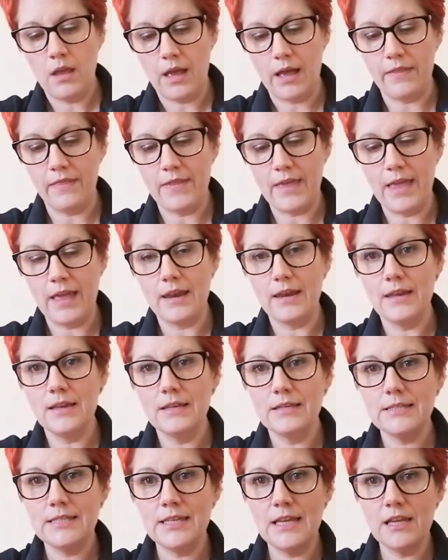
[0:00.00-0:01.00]
And then
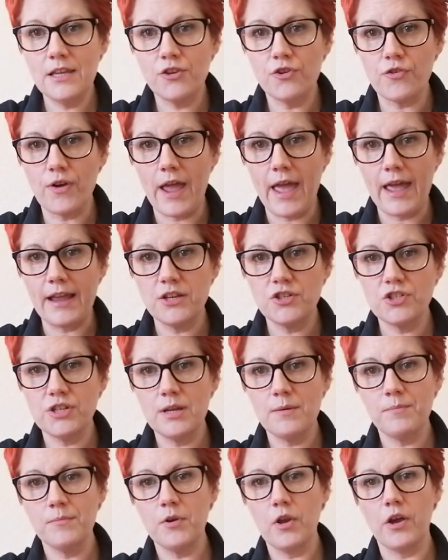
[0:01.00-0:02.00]
take your egg
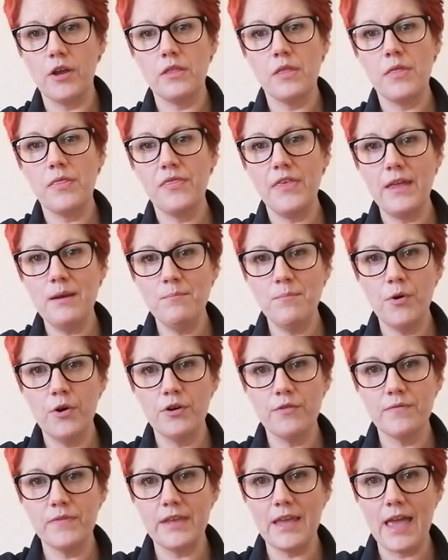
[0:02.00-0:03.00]
shape. Now, the thin
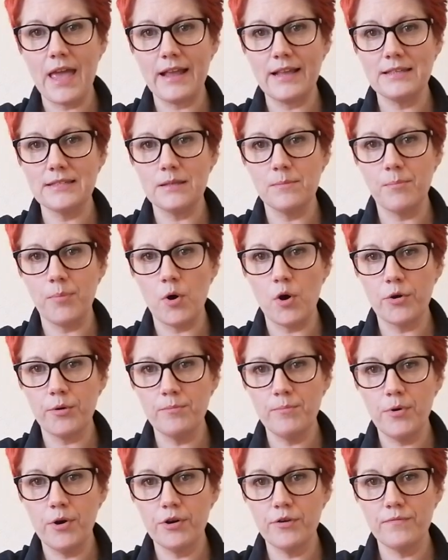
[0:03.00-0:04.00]
part of the egg is the
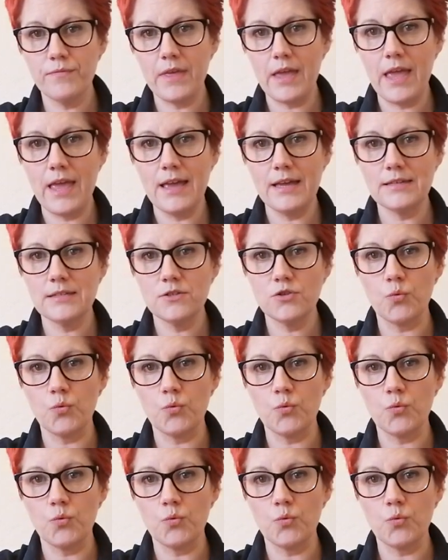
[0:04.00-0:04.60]
bottom part of the head.